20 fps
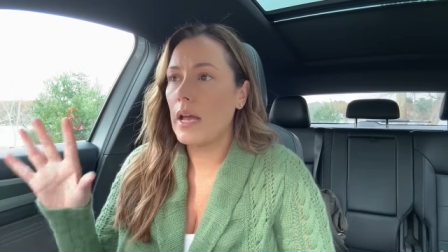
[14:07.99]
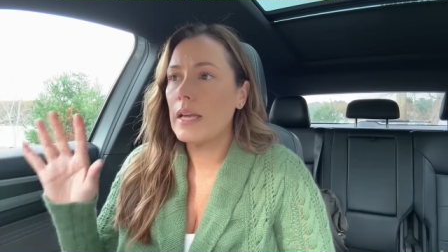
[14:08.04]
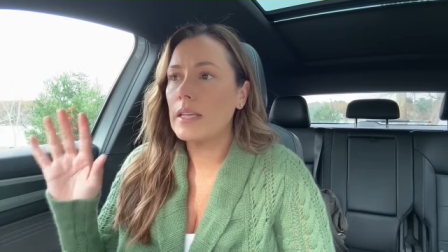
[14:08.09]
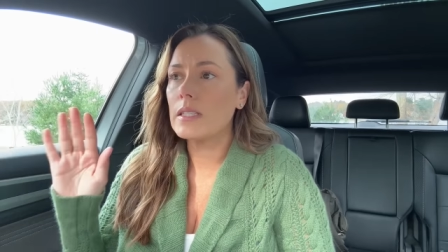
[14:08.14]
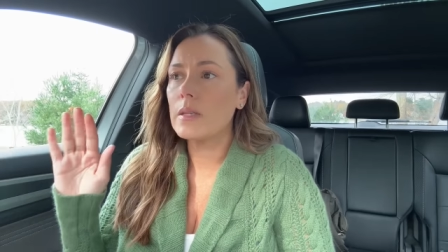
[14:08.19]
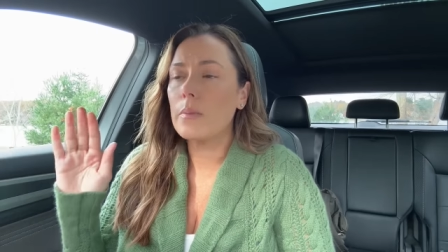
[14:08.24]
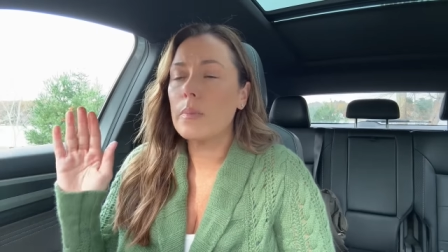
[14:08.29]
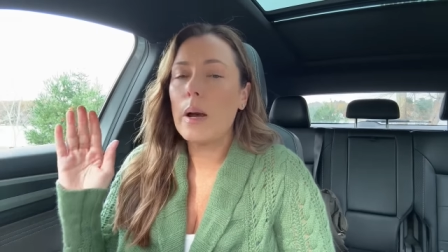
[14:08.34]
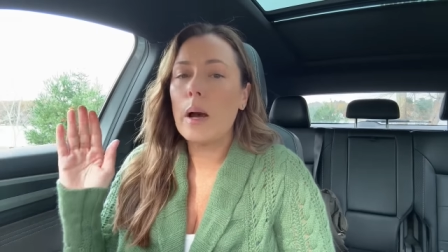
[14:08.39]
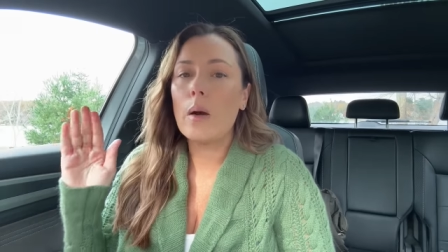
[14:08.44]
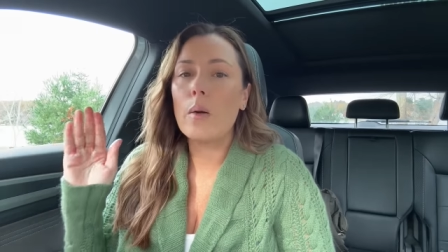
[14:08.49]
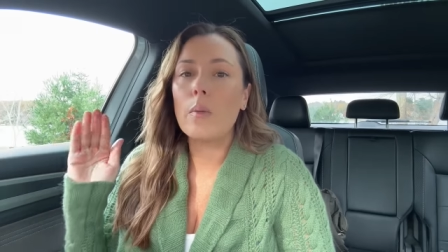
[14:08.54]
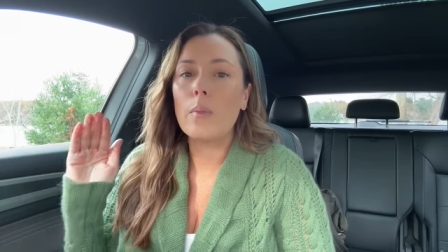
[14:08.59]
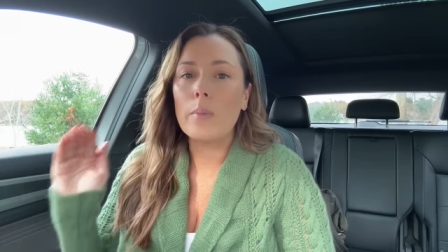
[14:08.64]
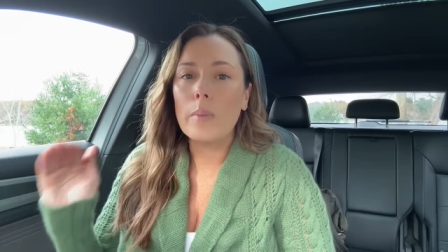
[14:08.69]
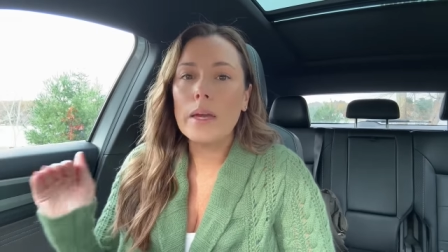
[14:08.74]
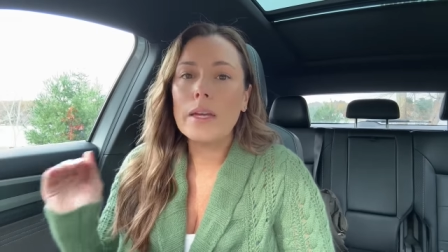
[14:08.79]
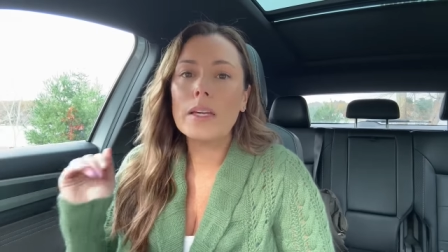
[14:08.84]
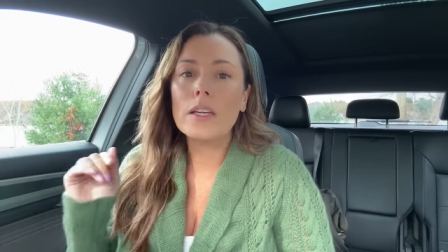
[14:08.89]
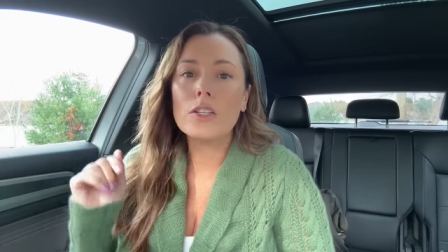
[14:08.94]
is about
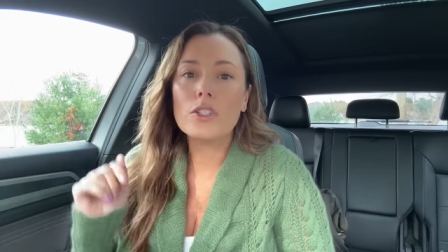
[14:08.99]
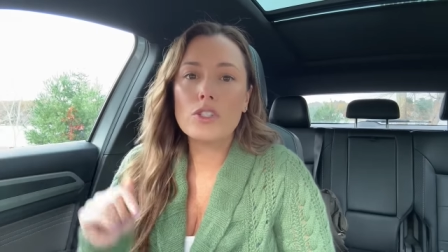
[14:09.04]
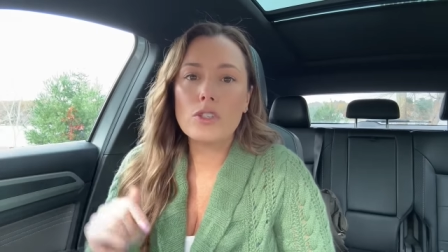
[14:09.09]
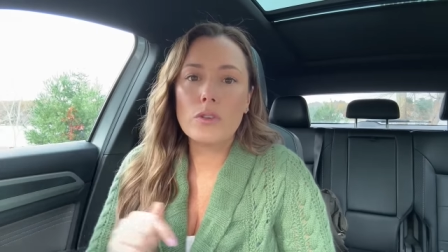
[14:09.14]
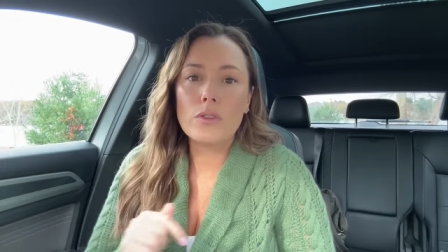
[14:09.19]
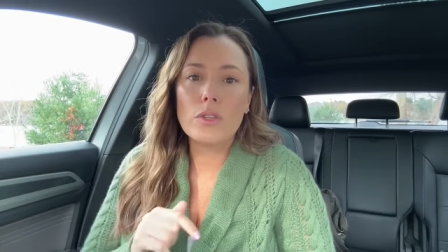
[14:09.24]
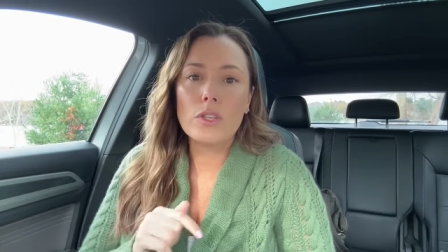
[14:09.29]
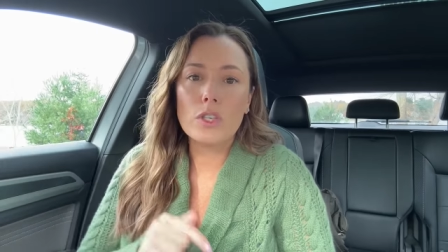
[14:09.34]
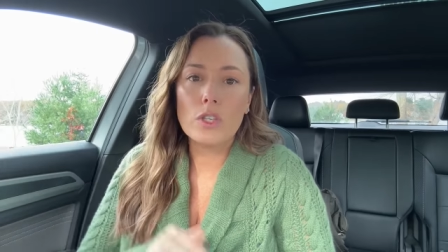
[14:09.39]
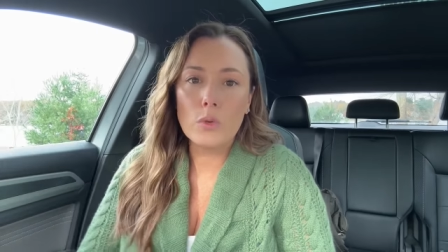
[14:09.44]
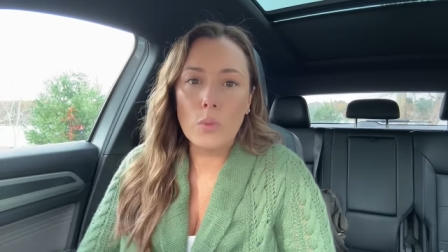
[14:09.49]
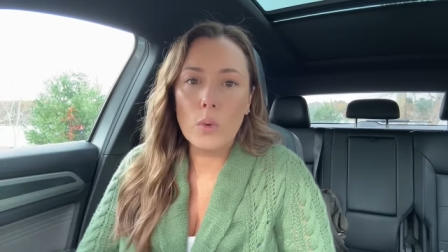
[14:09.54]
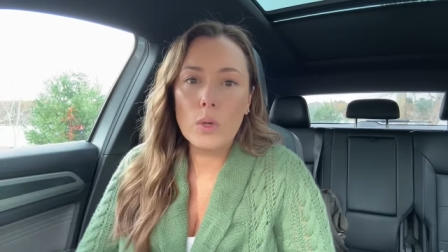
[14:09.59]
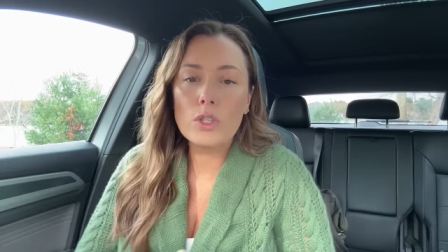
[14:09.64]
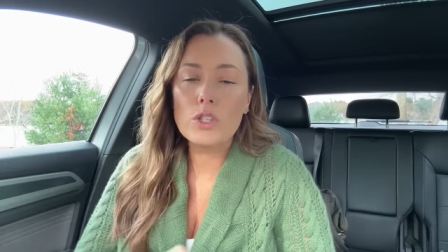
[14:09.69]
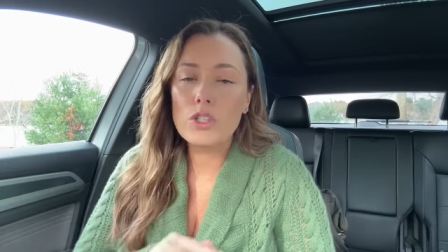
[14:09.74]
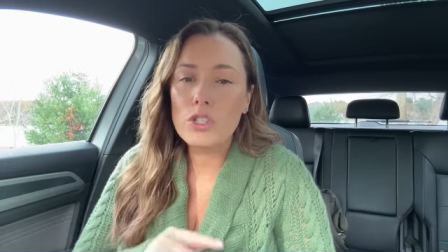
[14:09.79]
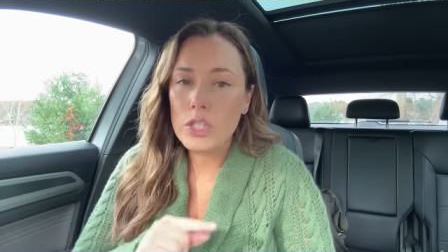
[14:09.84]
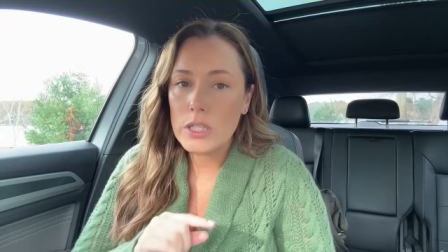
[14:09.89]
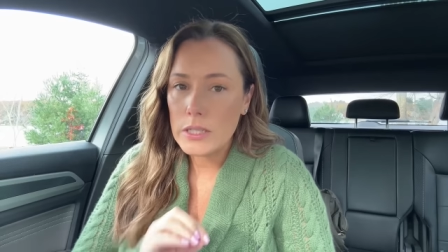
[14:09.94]
making sure that you
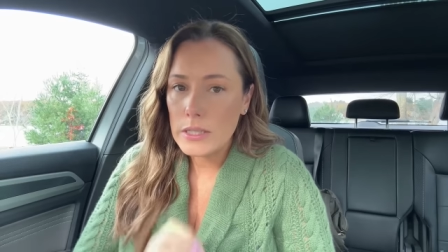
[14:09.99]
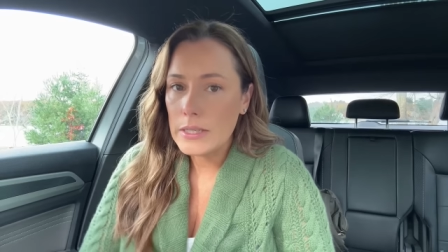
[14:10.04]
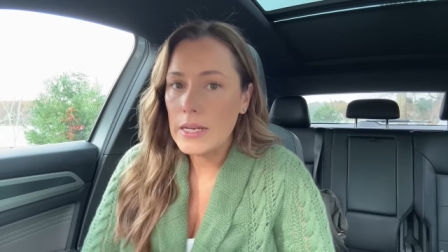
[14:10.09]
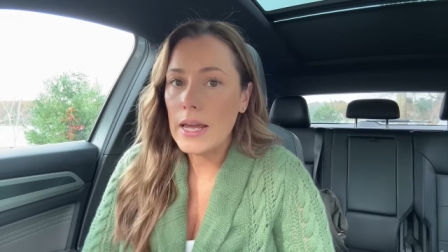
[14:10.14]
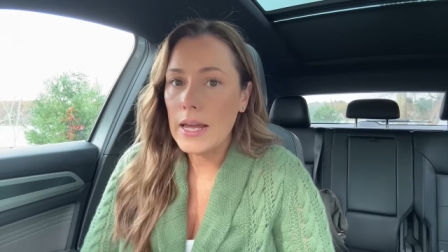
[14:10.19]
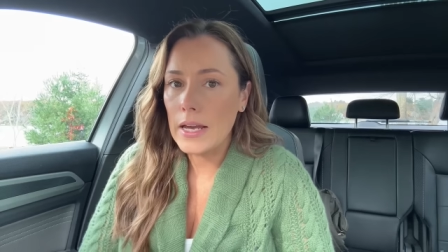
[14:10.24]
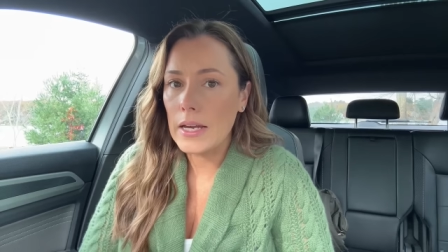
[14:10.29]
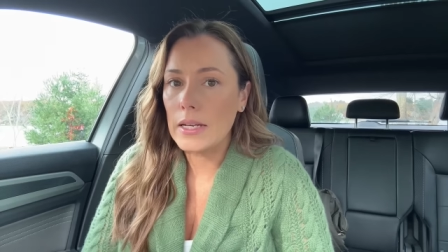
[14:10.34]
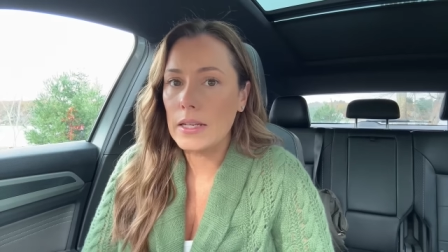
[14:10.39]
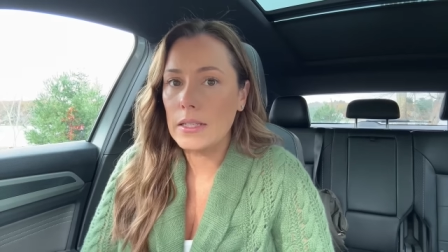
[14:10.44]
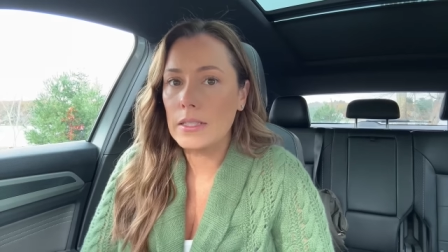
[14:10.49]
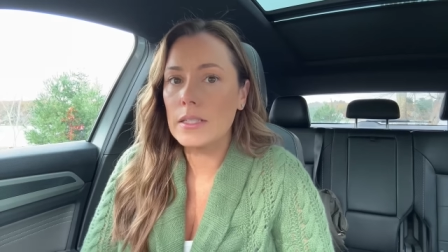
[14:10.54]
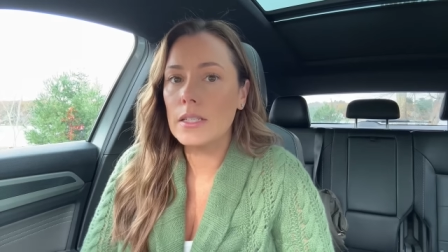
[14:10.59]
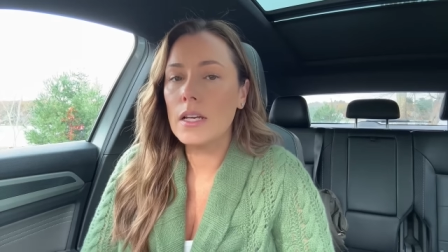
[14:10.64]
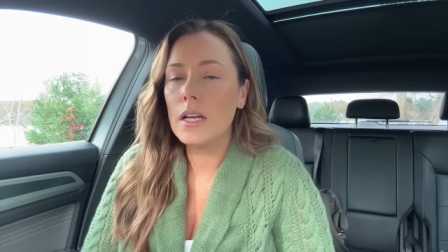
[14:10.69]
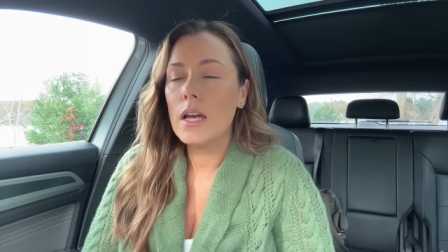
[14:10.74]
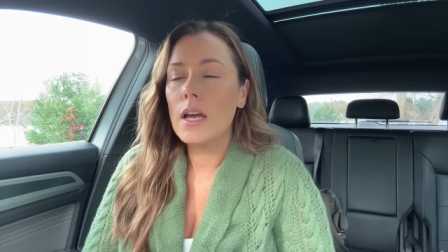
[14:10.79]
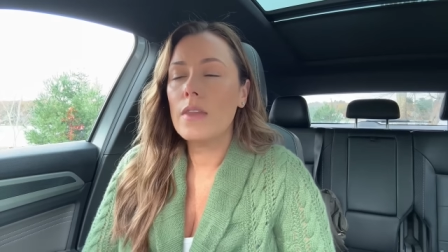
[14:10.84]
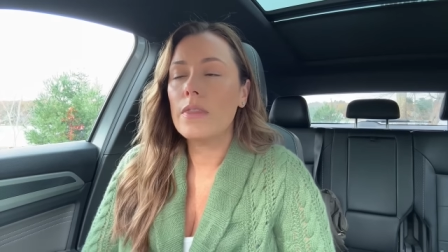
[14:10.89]
understand